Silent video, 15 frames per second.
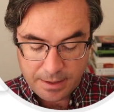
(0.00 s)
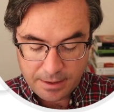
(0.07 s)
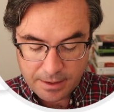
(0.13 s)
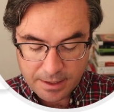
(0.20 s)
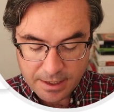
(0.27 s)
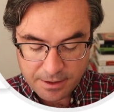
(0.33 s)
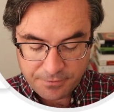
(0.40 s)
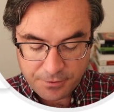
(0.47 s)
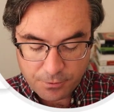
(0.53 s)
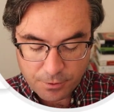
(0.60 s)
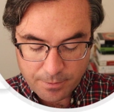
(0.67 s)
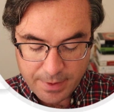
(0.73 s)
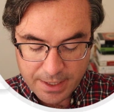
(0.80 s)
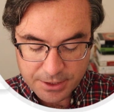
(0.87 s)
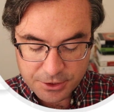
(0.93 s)
And again, if you were
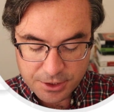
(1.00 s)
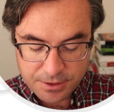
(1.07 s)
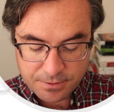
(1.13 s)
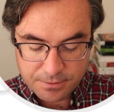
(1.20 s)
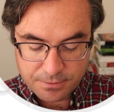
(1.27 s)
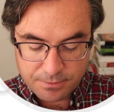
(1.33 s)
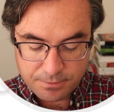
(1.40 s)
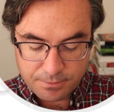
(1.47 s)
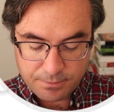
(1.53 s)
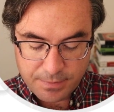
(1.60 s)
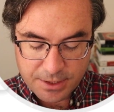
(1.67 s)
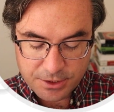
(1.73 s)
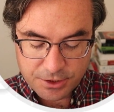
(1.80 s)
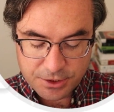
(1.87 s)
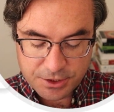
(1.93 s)
imagine
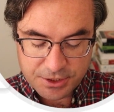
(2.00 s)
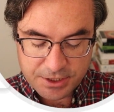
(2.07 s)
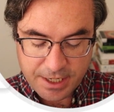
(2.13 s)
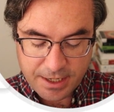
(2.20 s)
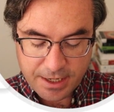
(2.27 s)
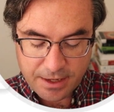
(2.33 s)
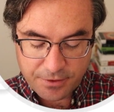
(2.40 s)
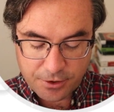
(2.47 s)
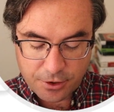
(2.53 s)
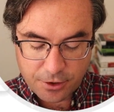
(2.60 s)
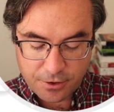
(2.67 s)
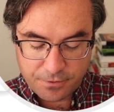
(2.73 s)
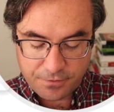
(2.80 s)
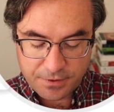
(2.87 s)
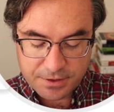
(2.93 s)
just standing on the
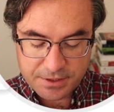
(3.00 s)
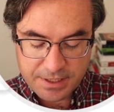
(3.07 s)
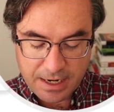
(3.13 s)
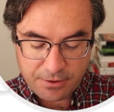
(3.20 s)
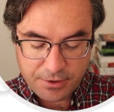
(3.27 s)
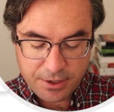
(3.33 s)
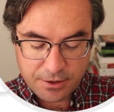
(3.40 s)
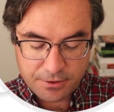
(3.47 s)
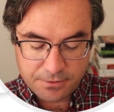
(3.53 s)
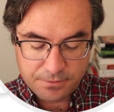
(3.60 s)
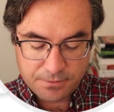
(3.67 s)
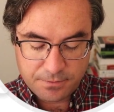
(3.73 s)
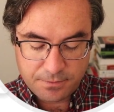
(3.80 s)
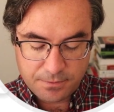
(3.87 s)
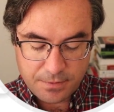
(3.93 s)
curve, it's downhill,
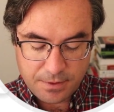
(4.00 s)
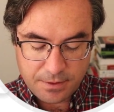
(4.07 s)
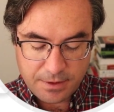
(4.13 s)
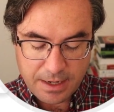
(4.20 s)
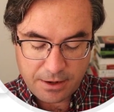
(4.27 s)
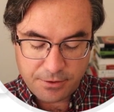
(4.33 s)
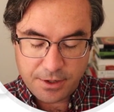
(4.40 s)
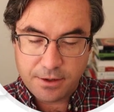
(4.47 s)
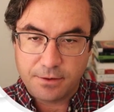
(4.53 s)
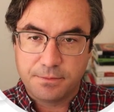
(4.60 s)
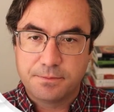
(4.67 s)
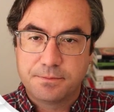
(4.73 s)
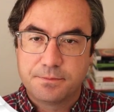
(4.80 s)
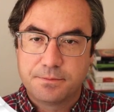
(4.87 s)
downhill.